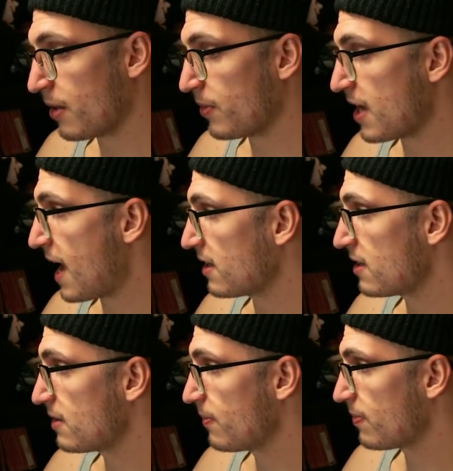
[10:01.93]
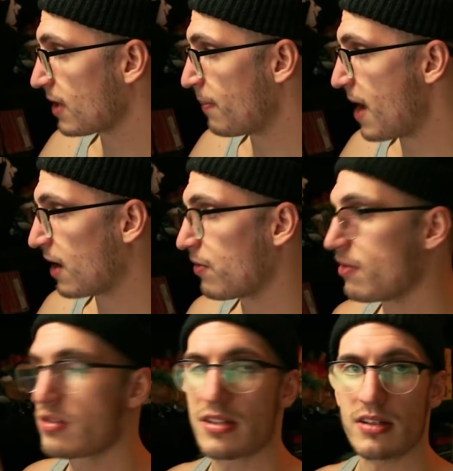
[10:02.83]
then we added a
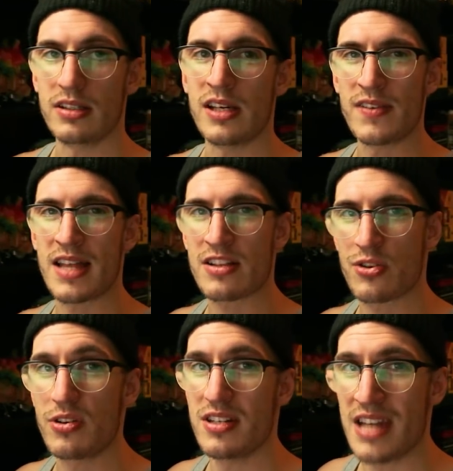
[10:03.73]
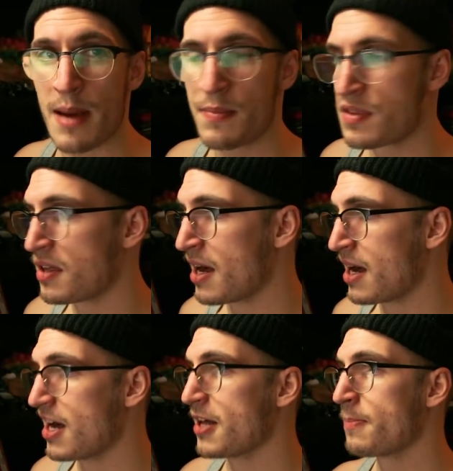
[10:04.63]
background to give it that sort of depth.
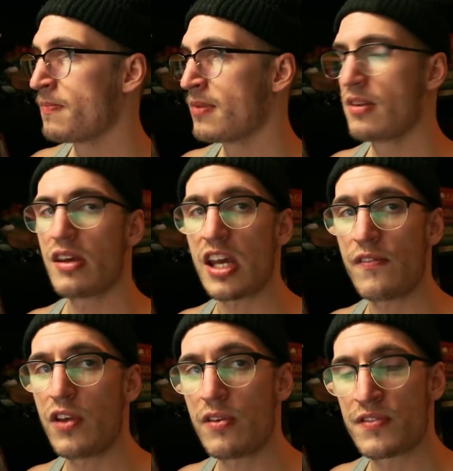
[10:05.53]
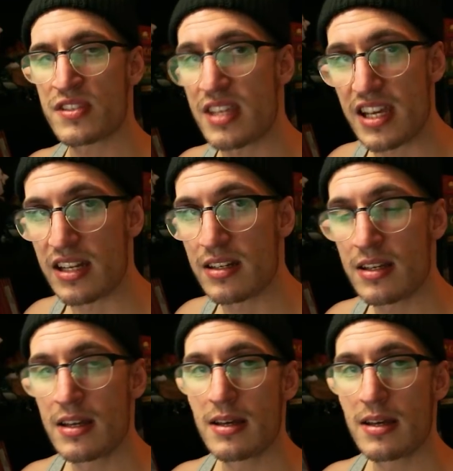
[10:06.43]
If you've seen